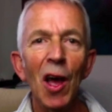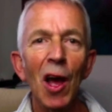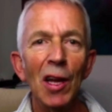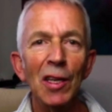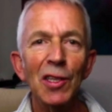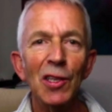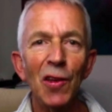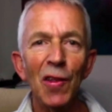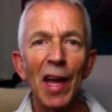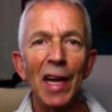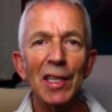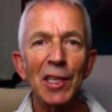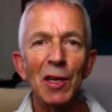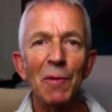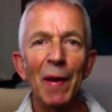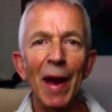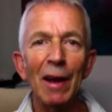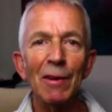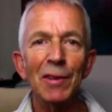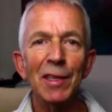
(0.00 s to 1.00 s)
So that's
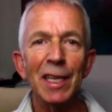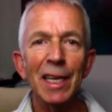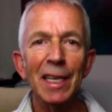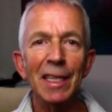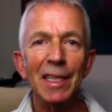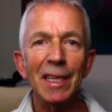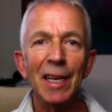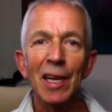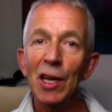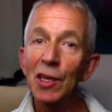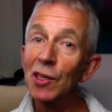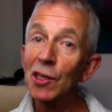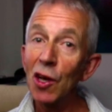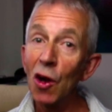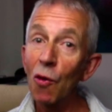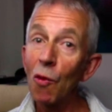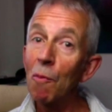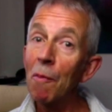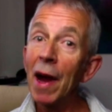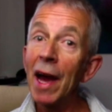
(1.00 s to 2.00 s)
about it.
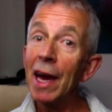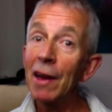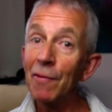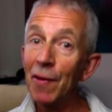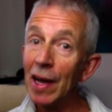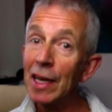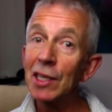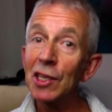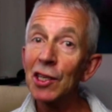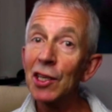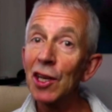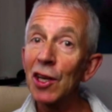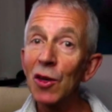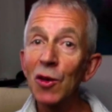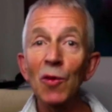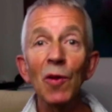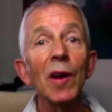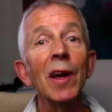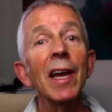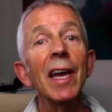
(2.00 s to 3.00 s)
So my advice to
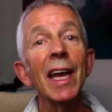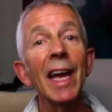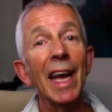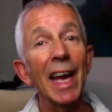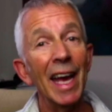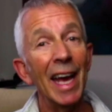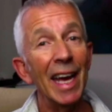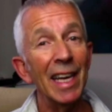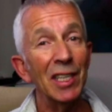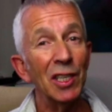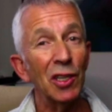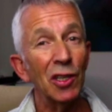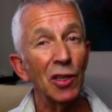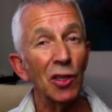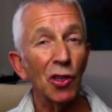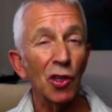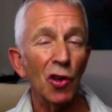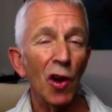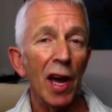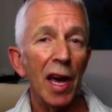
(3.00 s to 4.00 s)
you is to
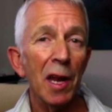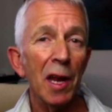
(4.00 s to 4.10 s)
try